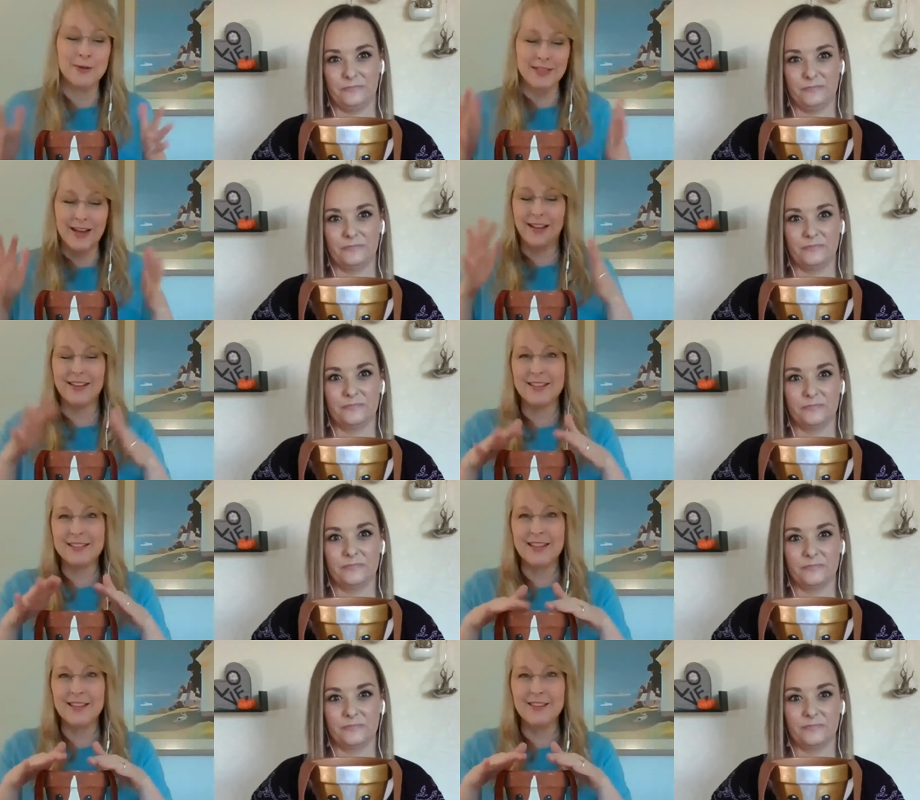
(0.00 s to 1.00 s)

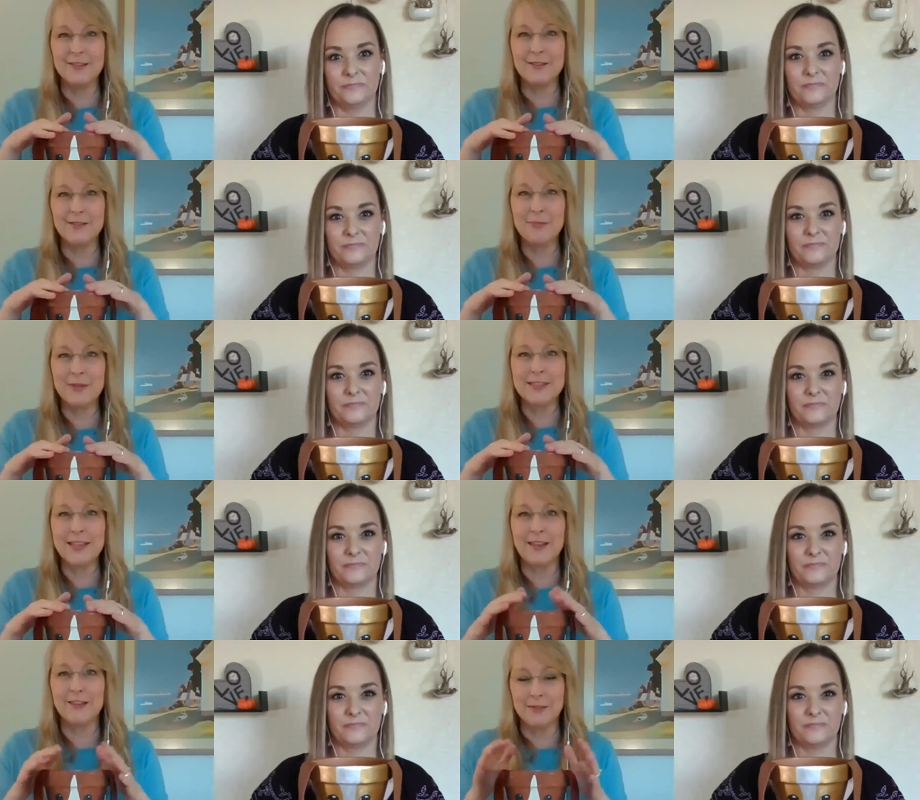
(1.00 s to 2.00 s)
Speaker 1: personalities that you put
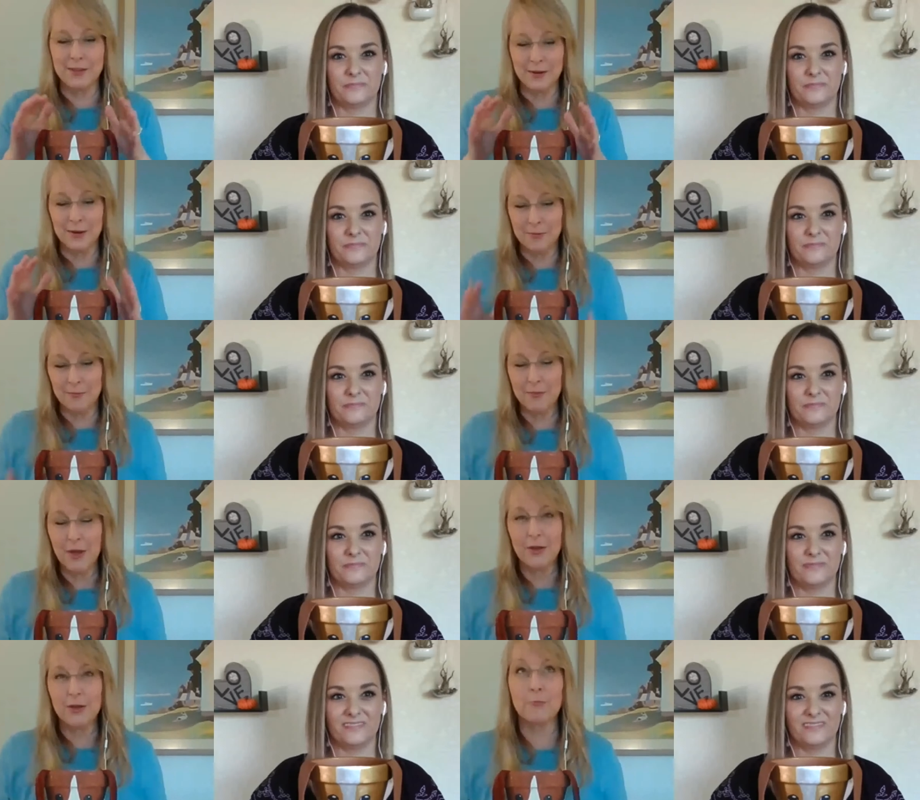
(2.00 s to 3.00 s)
together with your
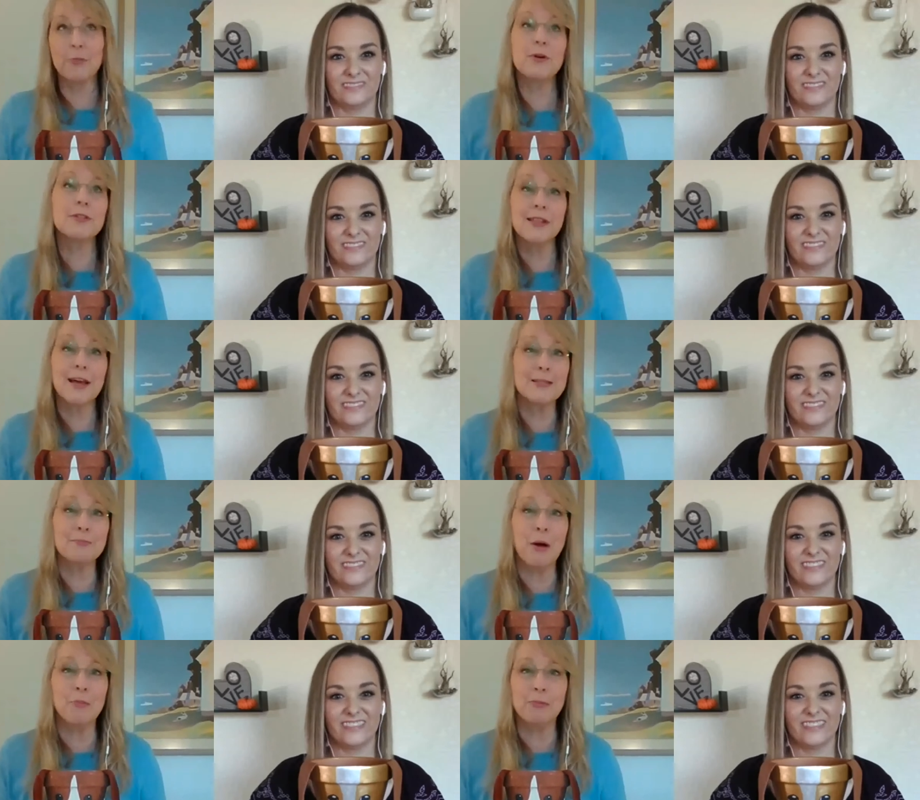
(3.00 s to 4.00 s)
your
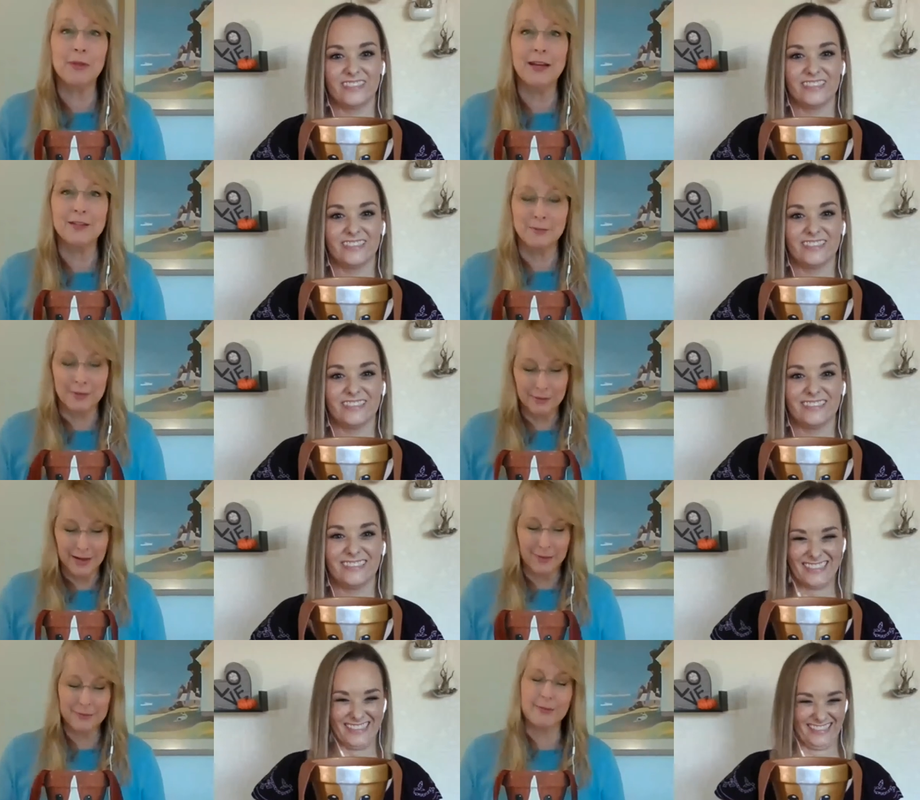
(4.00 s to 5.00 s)
personalized pup planter, we
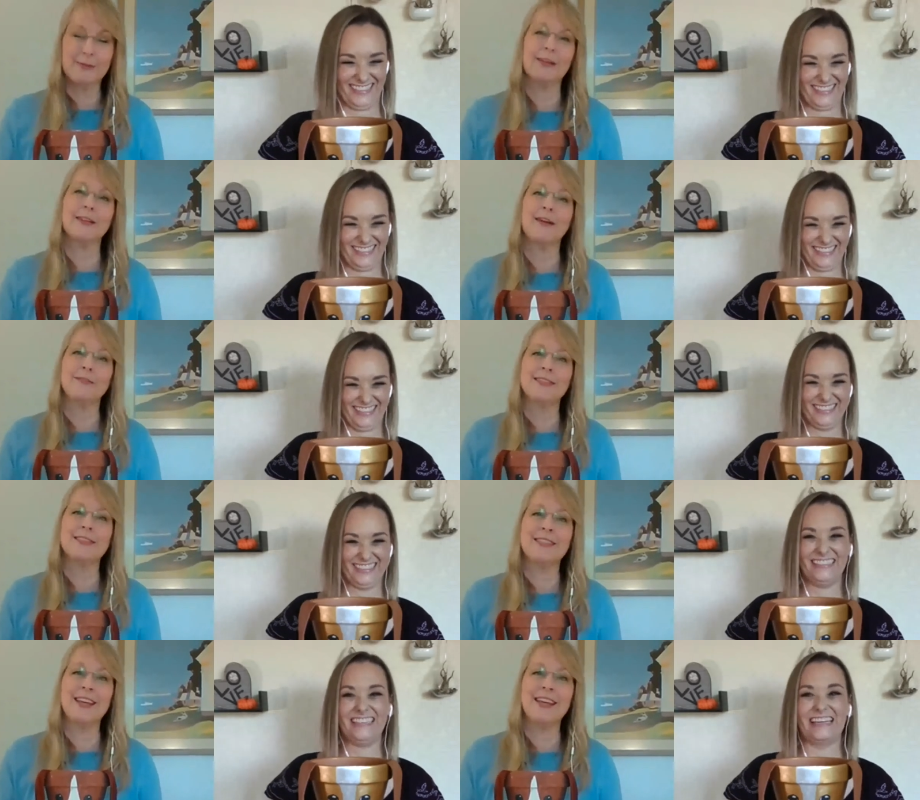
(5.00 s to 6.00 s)
would absolutely love
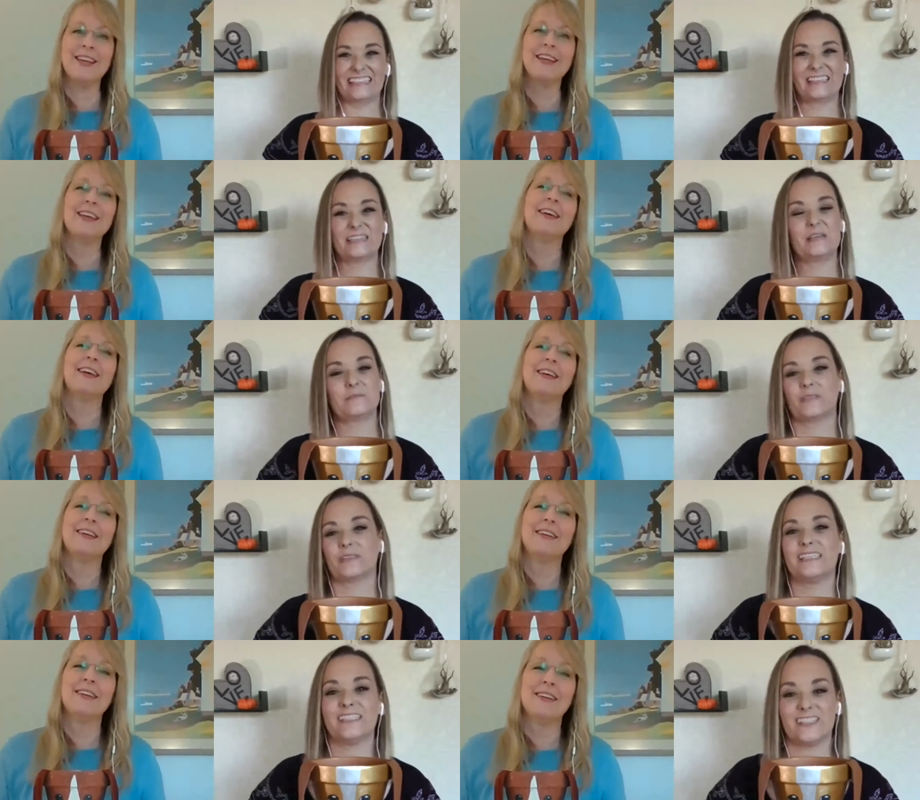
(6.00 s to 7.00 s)
to
Speaker 2: see.
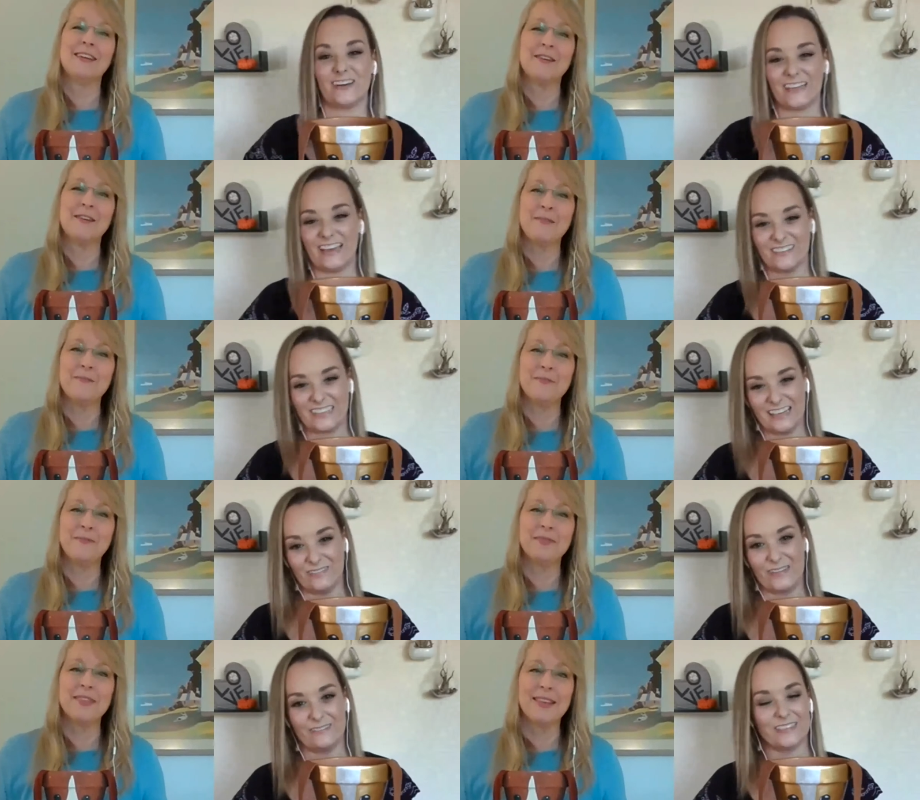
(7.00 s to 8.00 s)
Please share that.
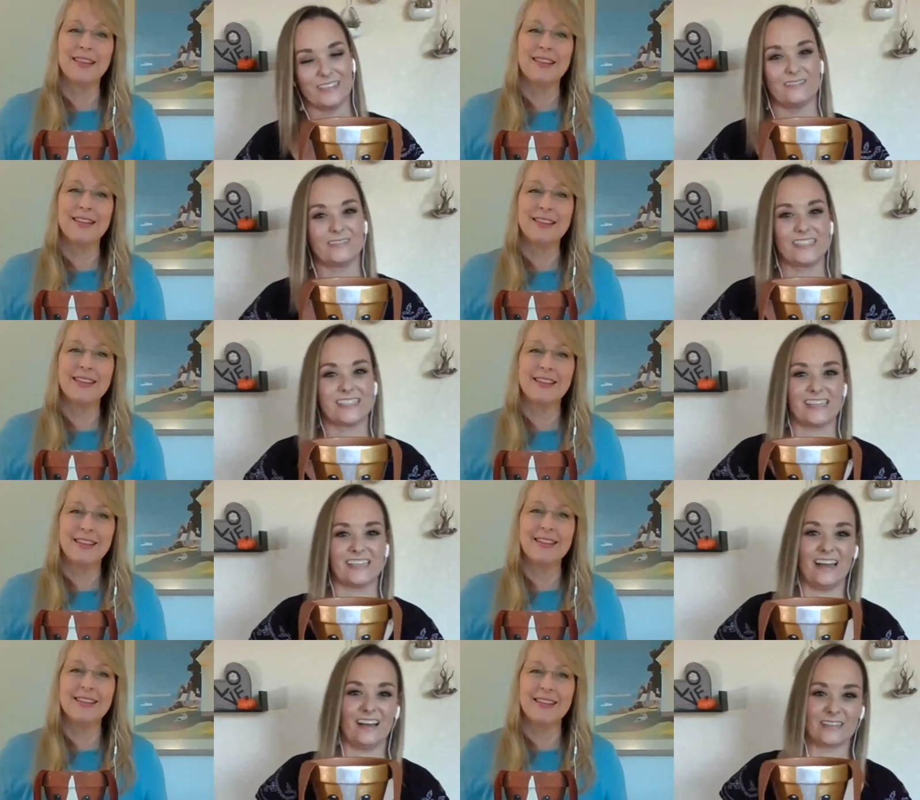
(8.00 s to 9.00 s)
Yeah, we would love to
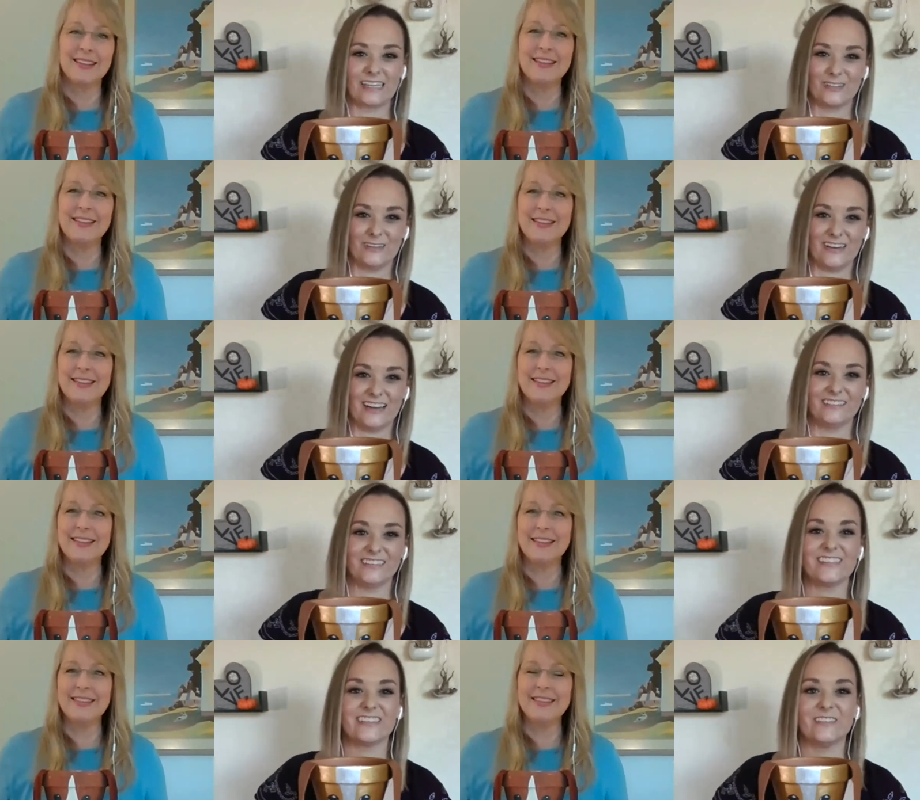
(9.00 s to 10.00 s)
see how they turn
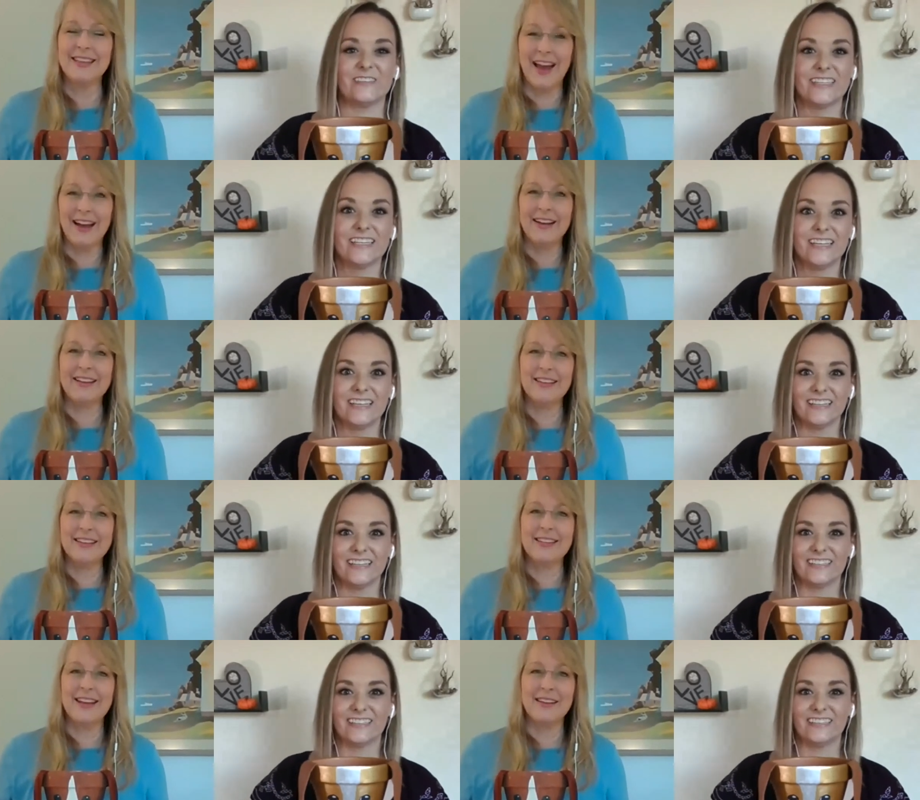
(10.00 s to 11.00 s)
out. So yeah,
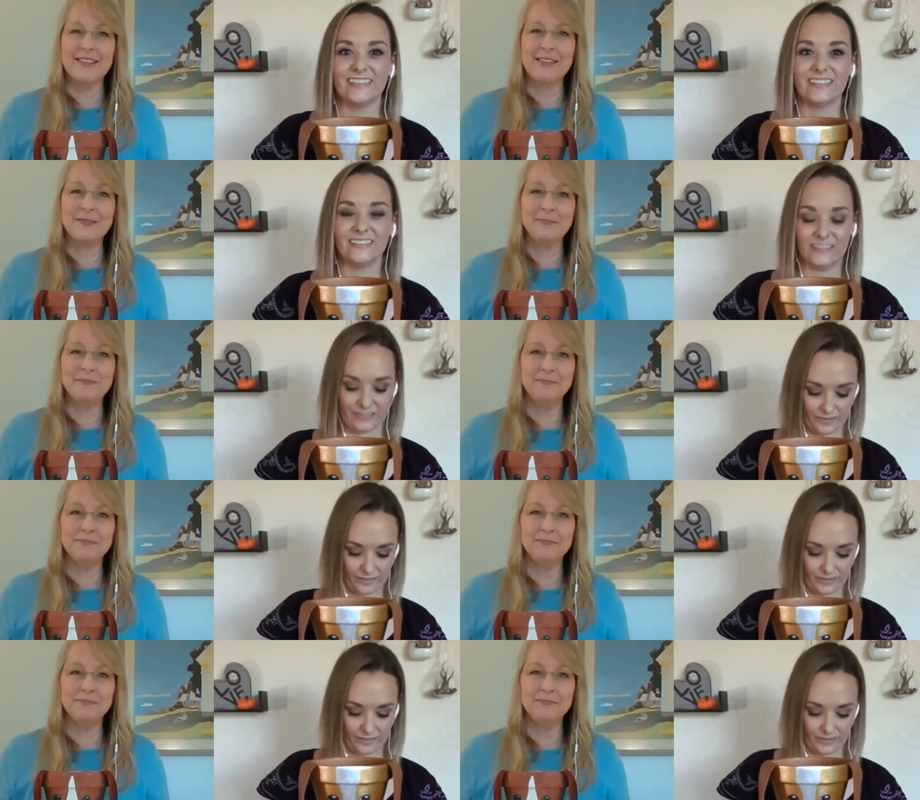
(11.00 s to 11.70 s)
Speaker 1: exactly.